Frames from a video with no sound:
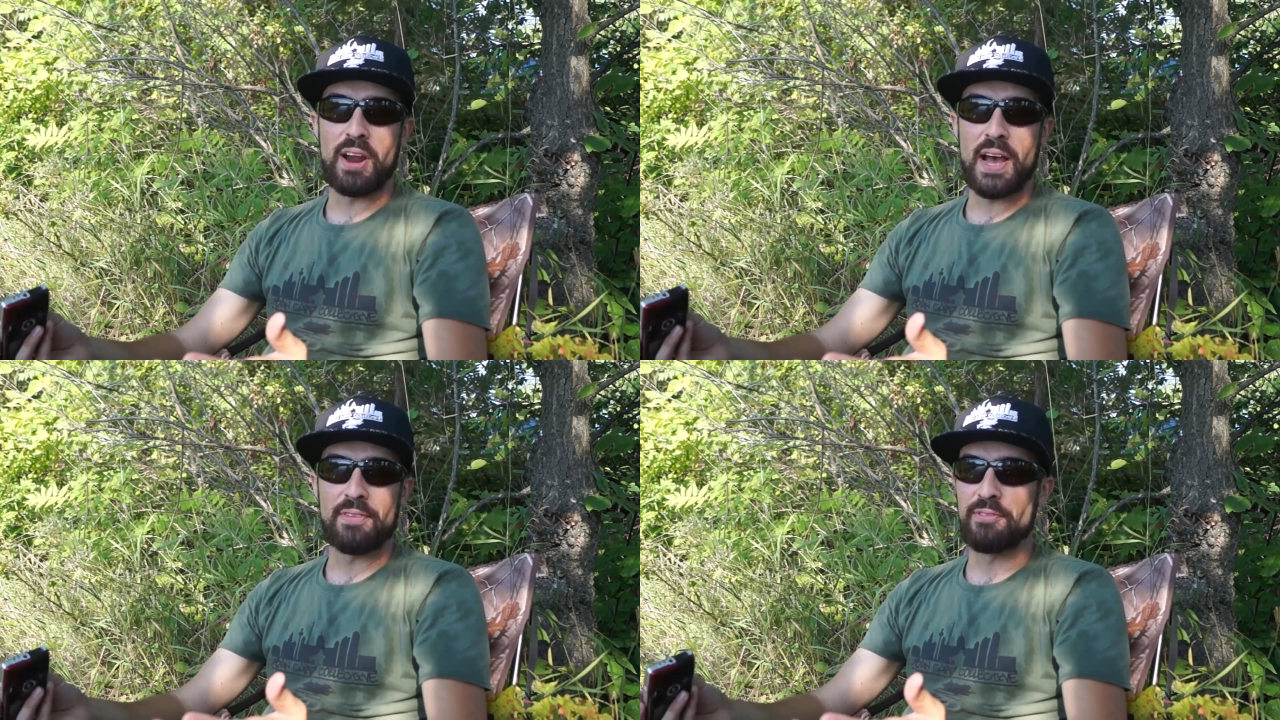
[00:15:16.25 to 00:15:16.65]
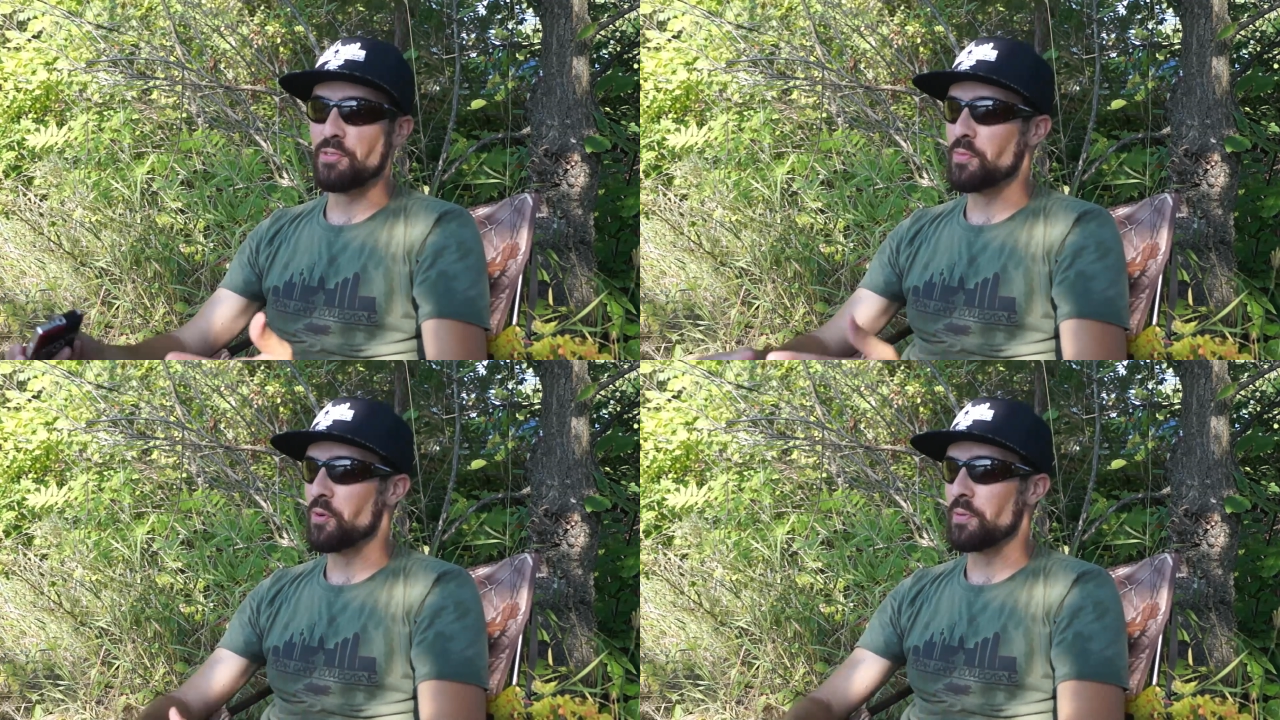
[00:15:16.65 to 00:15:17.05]
I have a
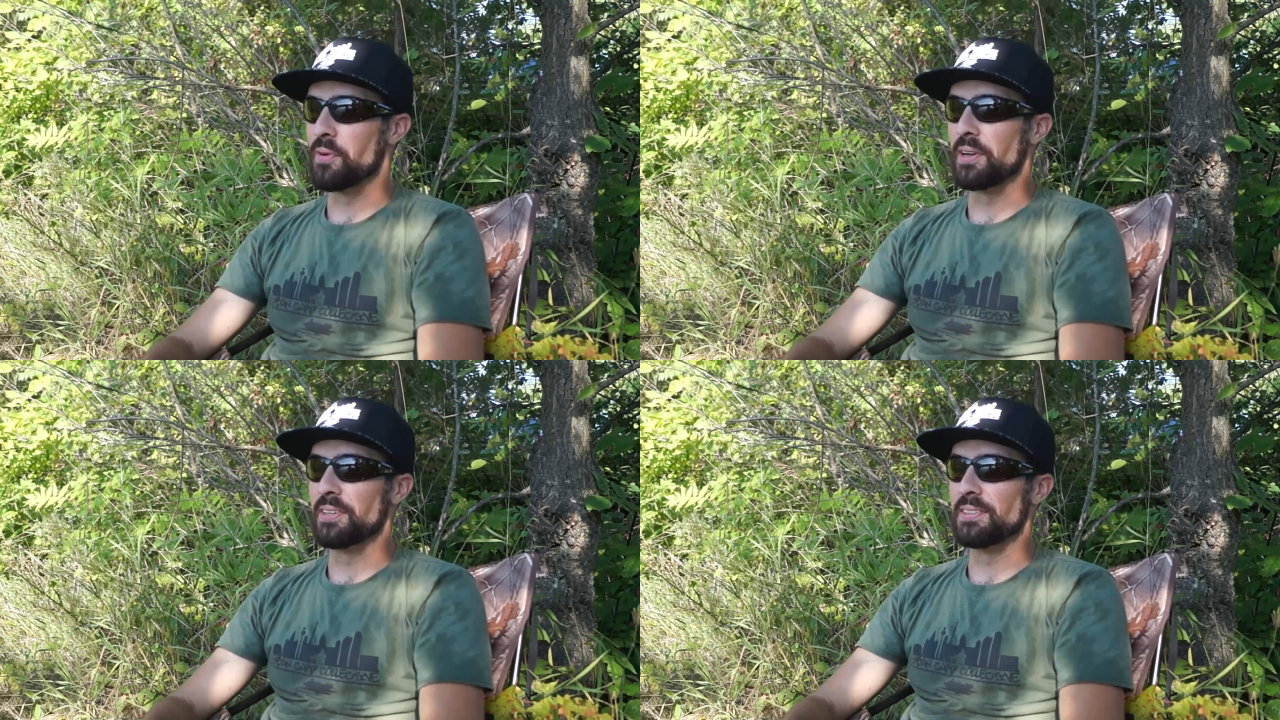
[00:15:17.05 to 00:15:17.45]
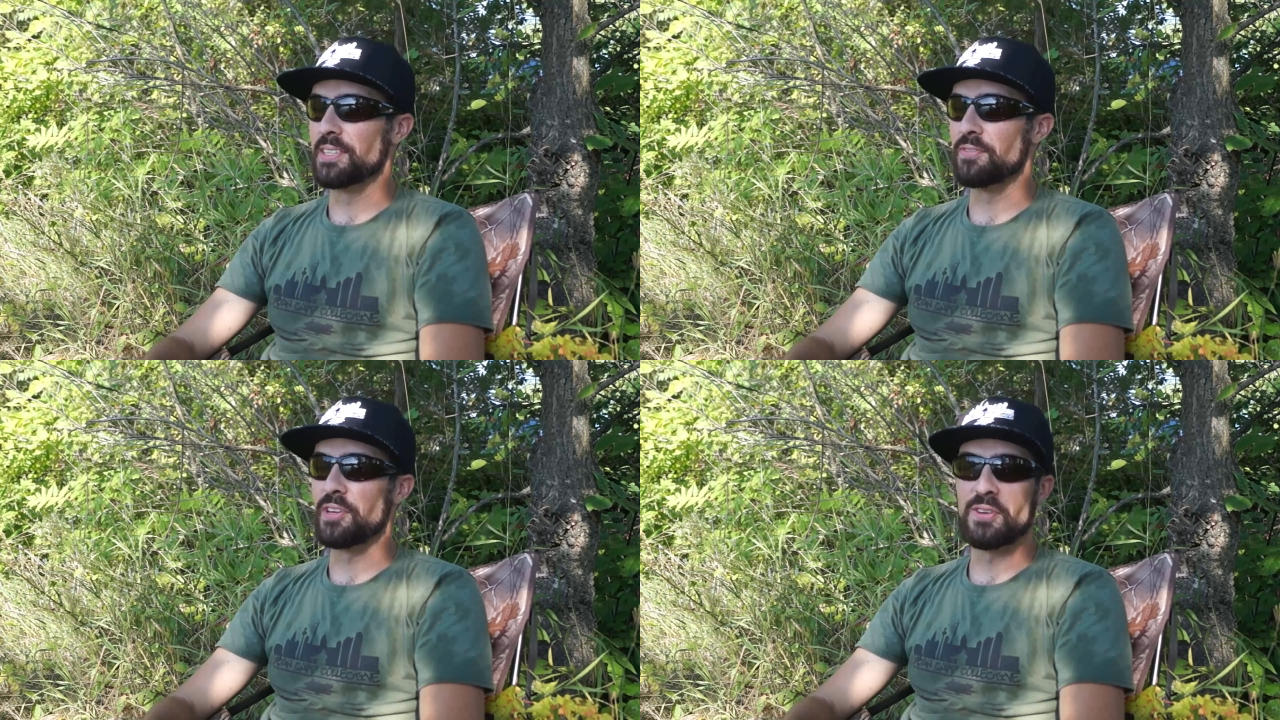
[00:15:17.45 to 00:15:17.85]
few more, but
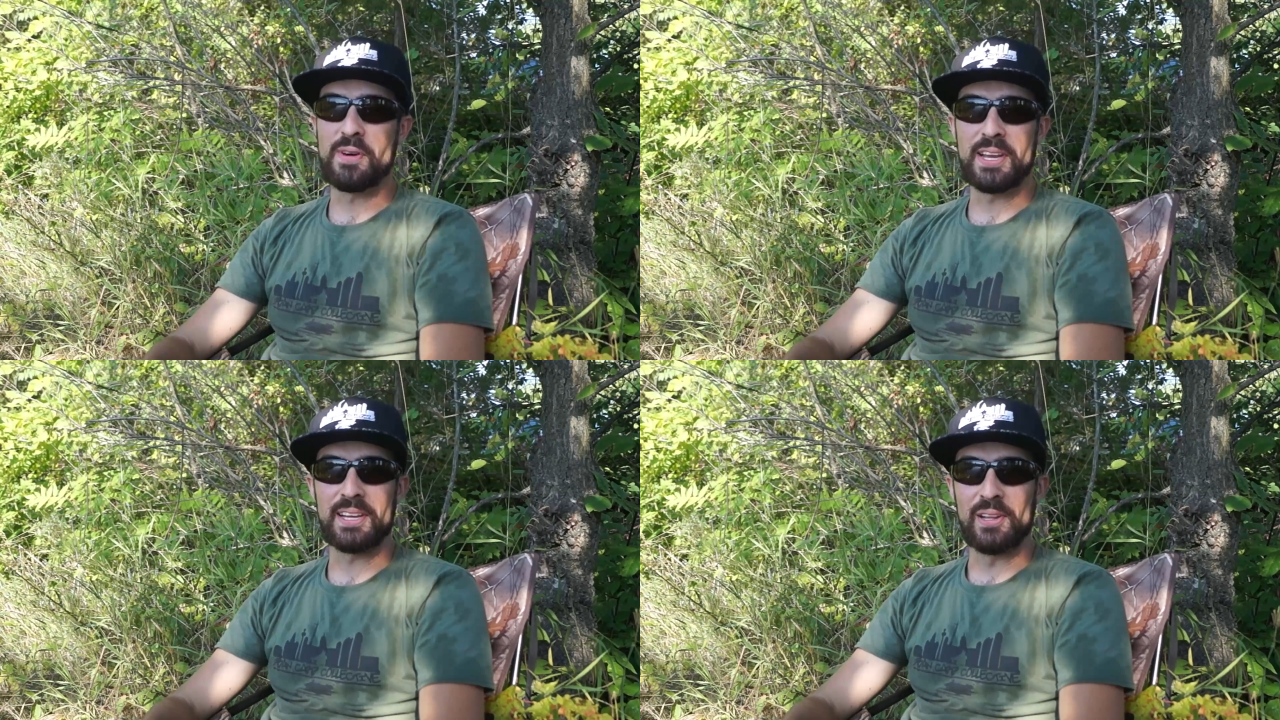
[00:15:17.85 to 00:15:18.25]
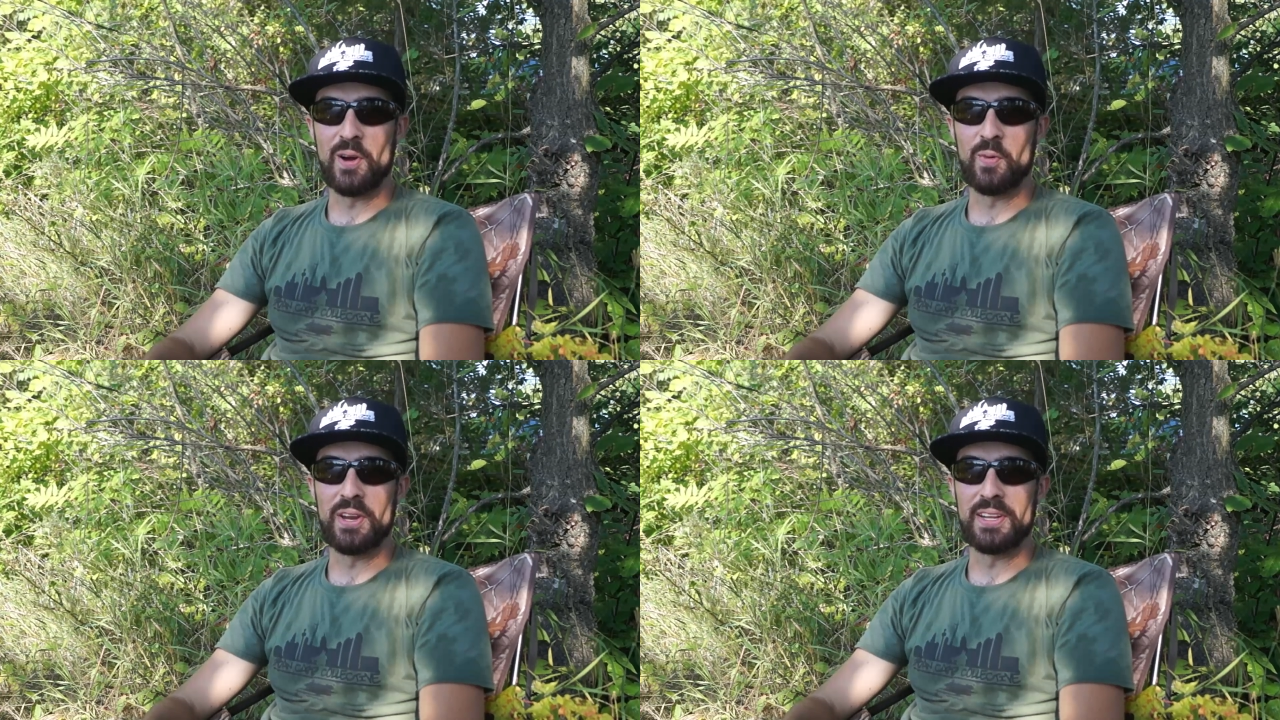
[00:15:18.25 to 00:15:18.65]
this video might get
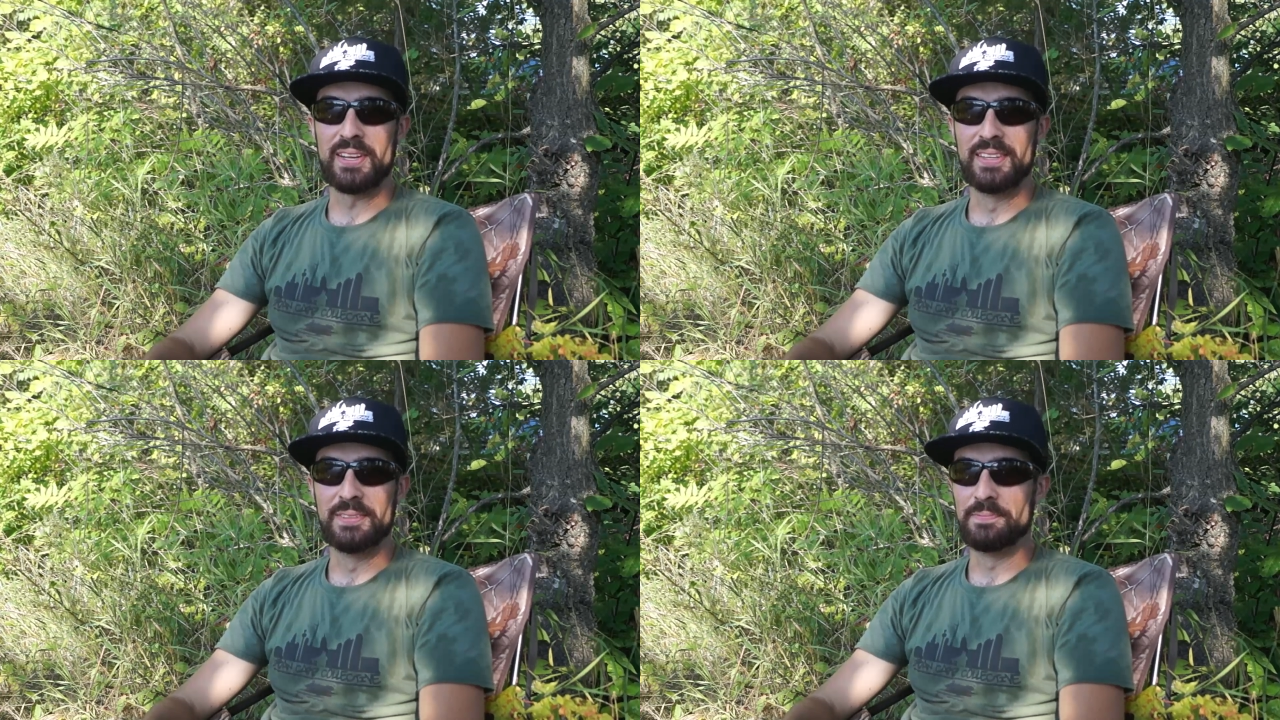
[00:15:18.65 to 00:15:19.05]
long-winded.